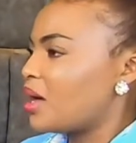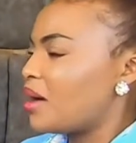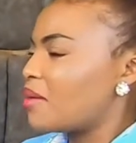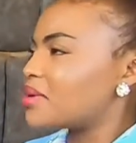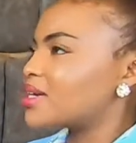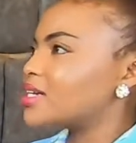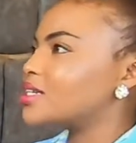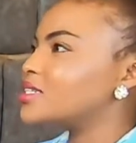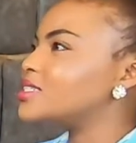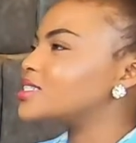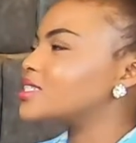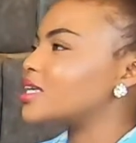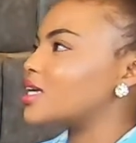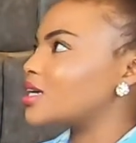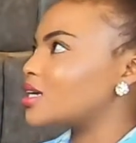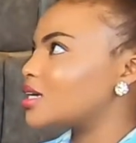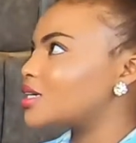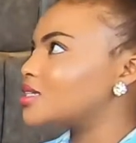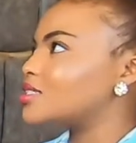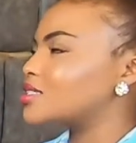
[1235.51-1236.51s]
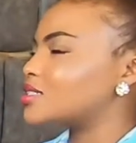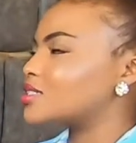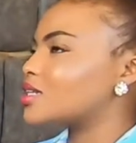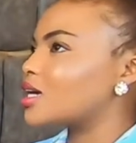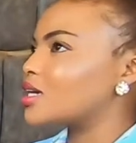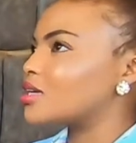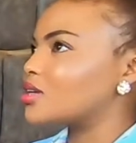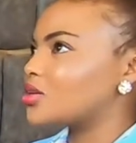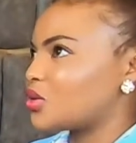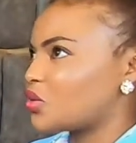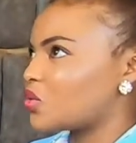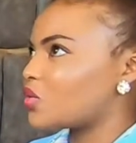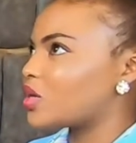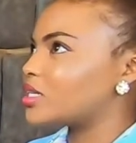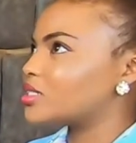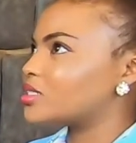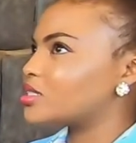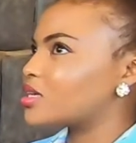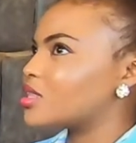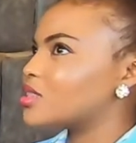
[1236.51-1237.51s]
But in his head, he's like, you know
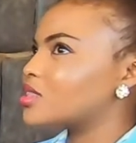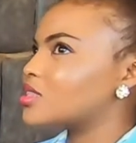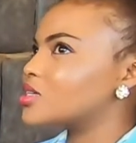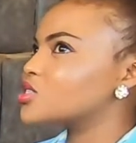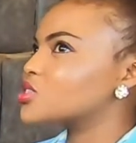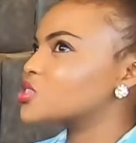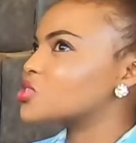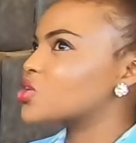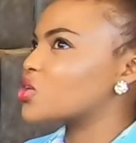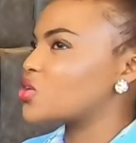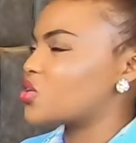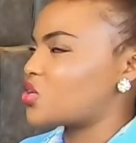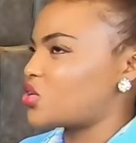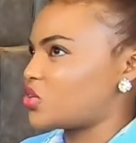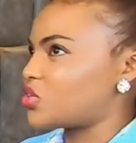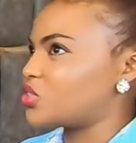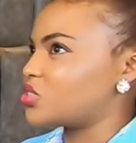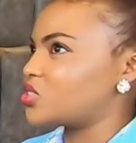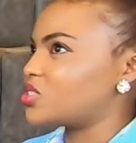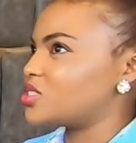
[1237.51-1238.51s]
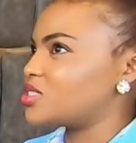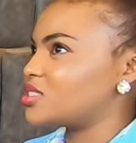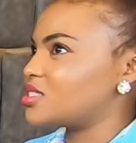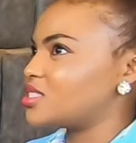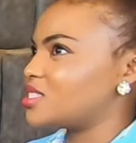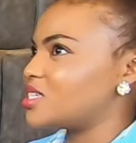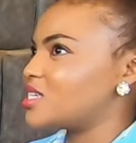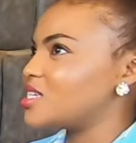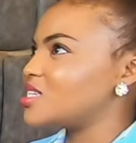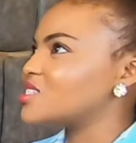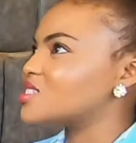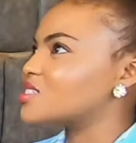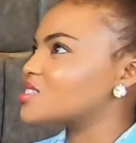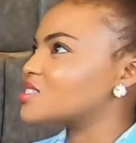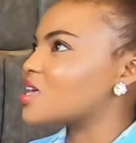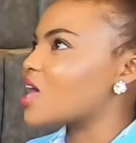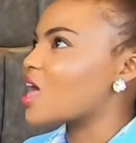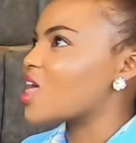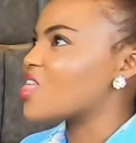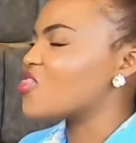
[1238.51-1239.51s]
what, this girl is
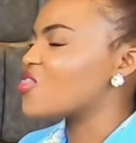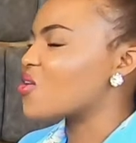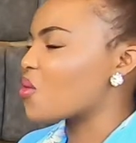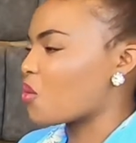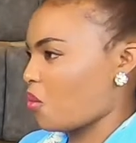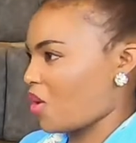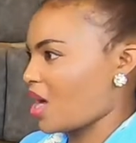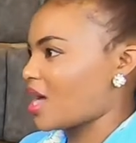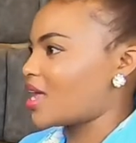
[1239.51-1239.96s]
the one.